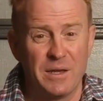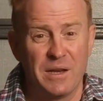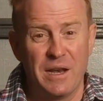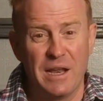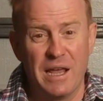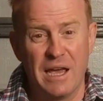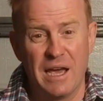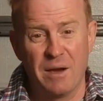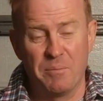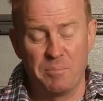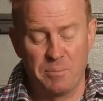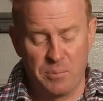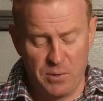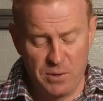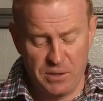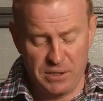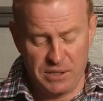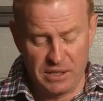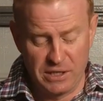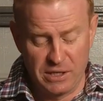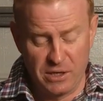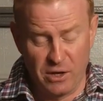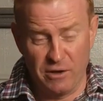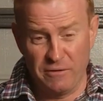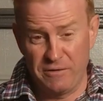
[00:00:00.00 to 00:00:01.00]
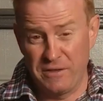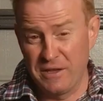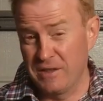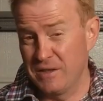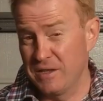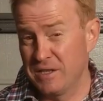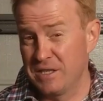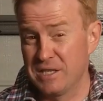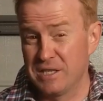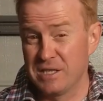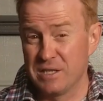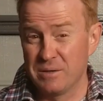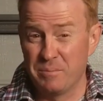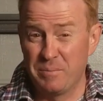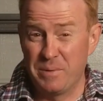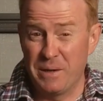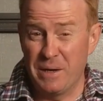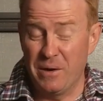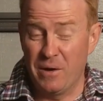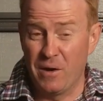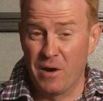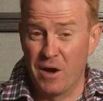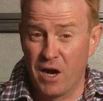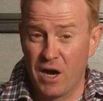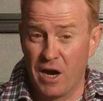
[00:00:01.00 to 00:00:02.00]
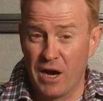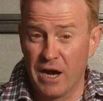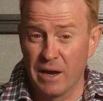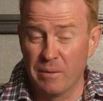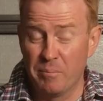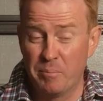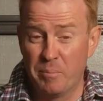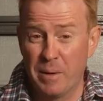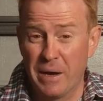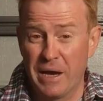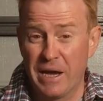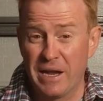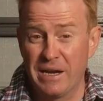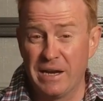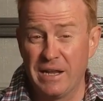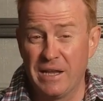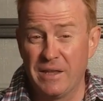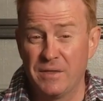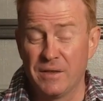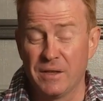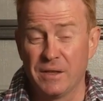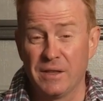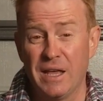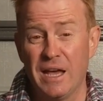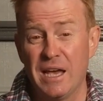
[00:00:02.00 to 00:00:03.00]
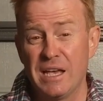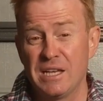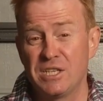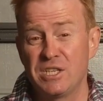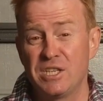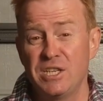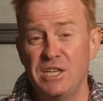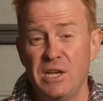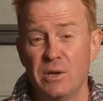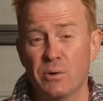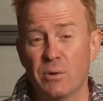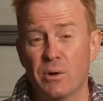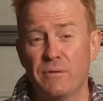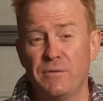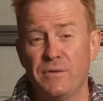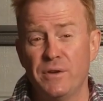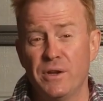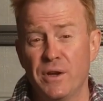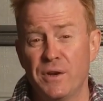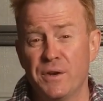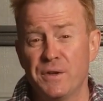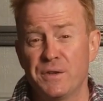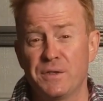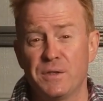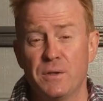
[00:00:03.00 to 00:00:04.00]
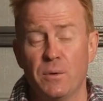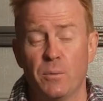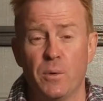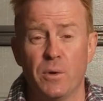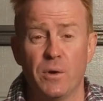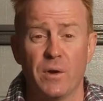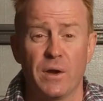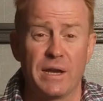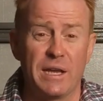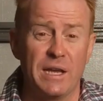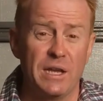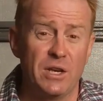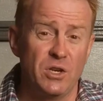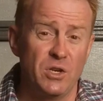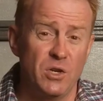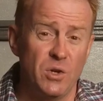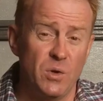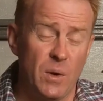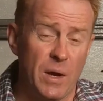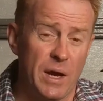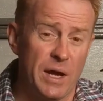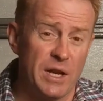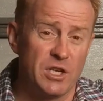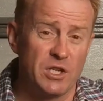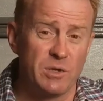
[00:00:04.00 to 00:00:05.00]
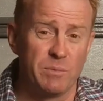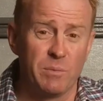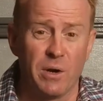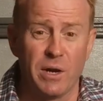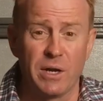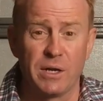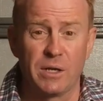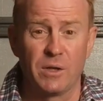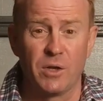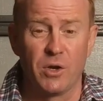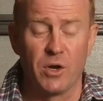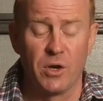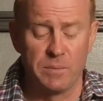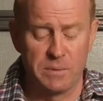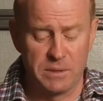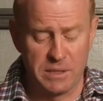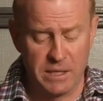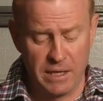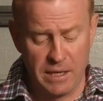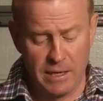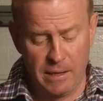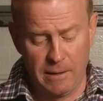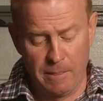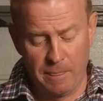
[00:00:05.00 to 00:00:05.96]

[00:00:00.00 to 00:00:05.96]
Now, personally, I think this is a bit high, but in the last year, I've noticed that when I get new HMI globes,